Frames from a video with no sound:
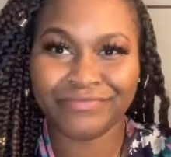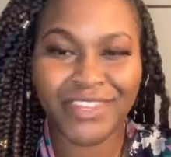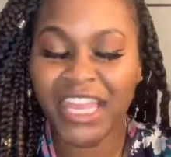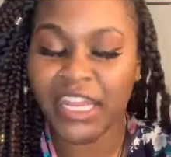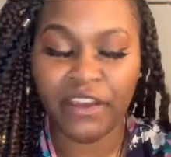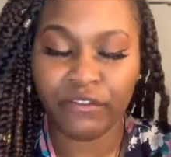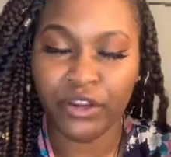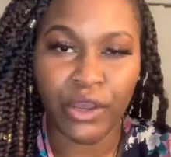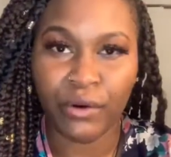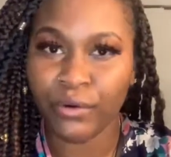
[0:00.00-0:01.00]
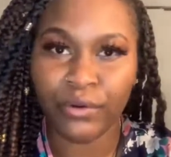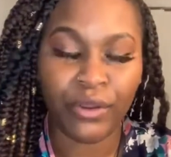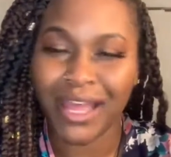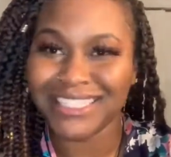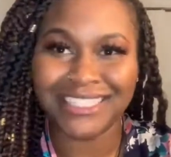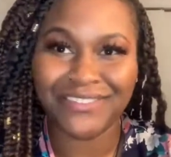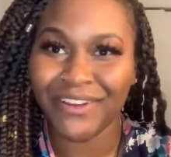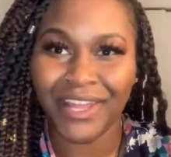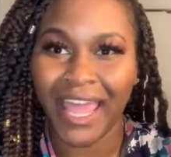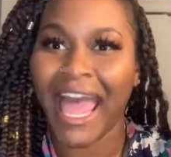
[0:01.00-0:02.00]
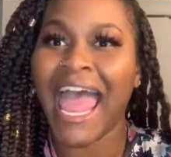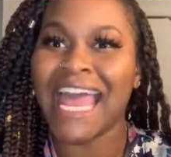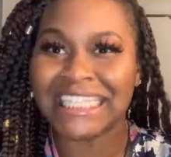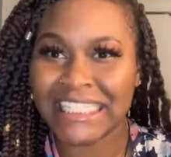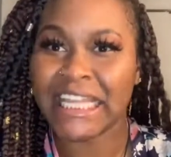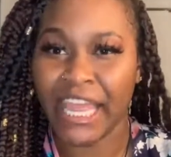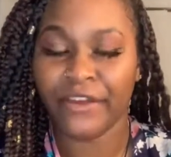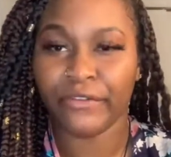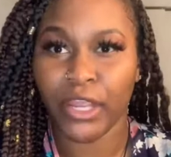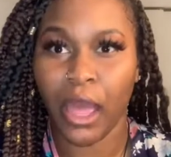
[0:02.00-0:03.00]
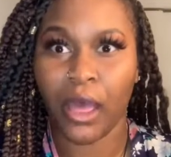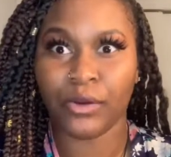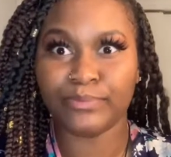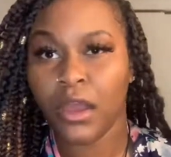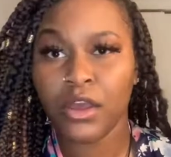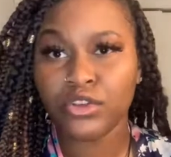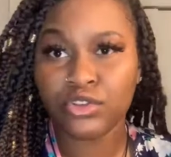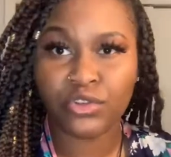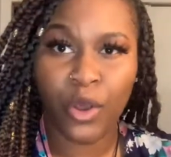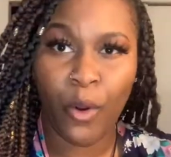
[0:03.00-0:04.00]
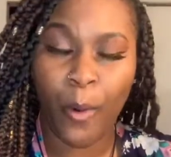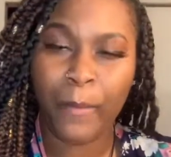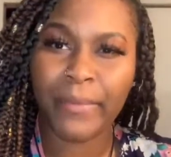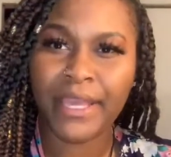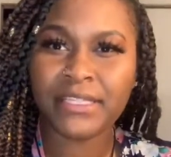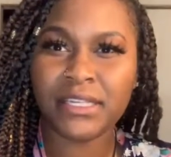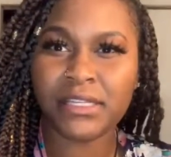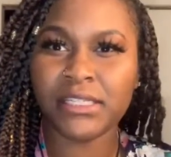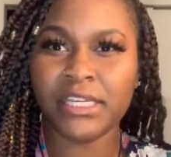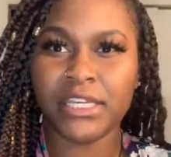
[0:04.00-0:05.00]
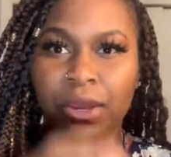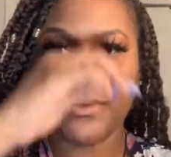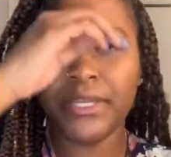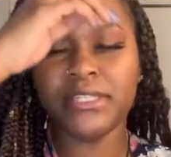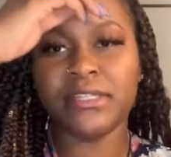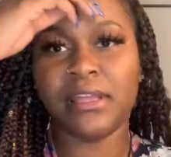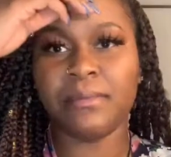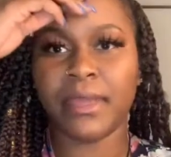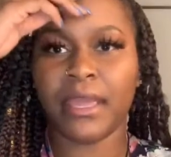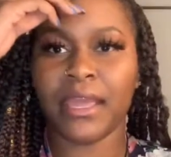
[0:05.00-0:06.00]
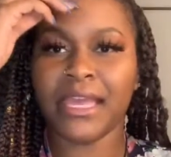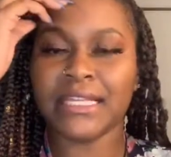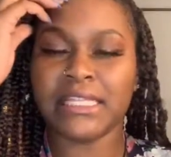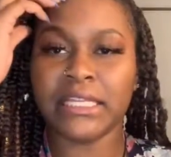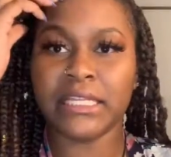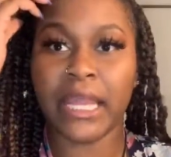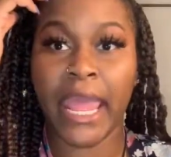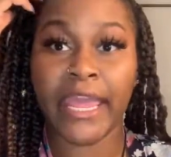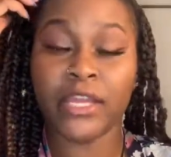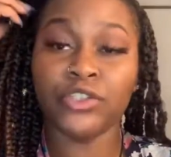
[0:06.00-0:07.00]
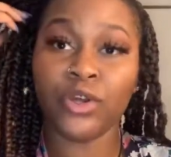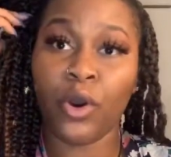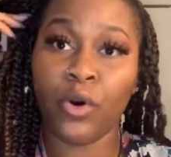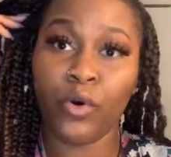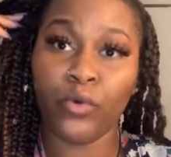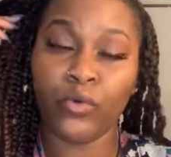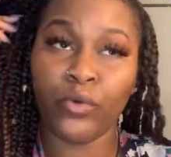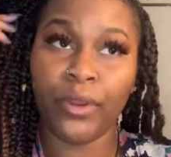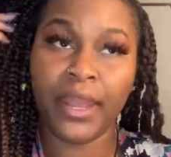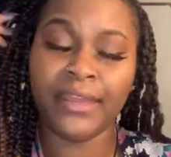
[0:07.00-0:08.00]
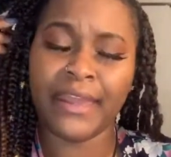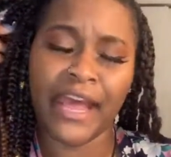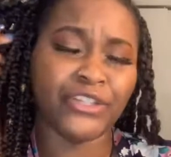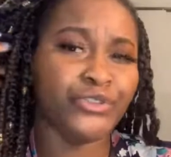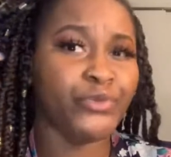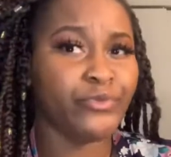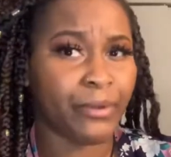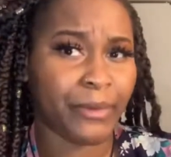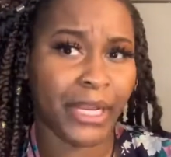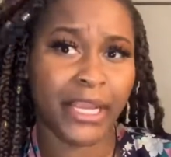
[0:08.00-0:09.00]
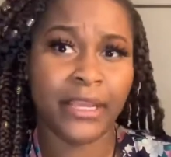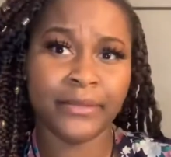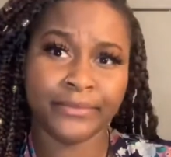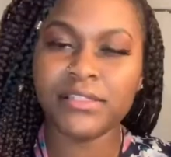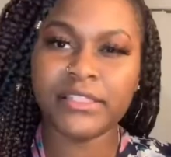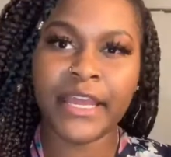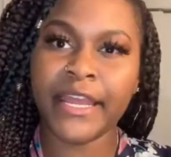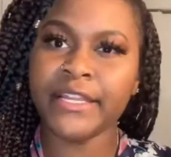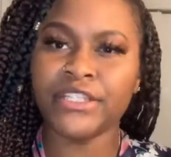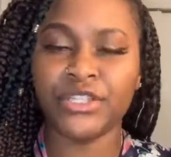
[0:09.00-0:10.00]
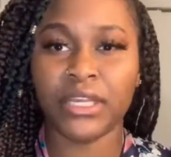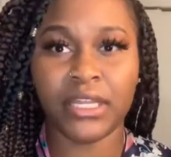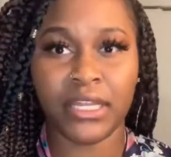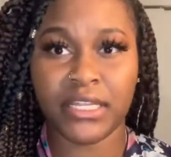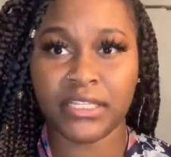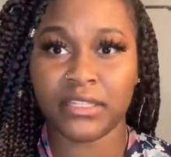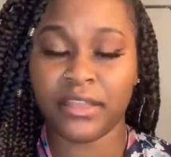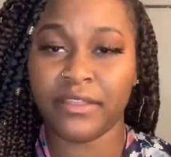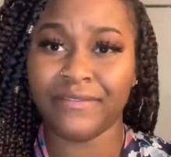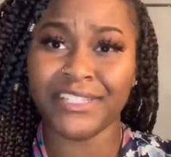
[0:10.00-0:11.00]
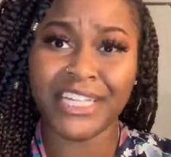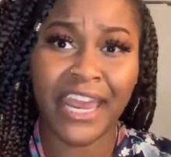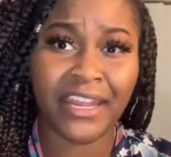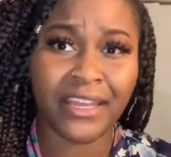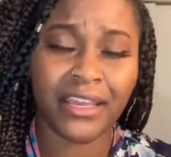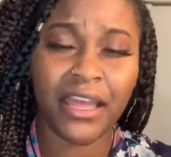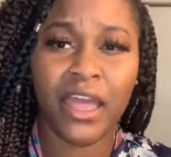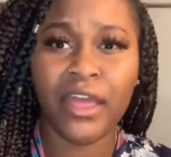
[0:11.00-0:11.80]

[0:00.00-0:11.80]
you never know. I just felt like I had to say it for y'all. So basically, yoni steaming is an age-old natural remedy said to cleanse the vagina,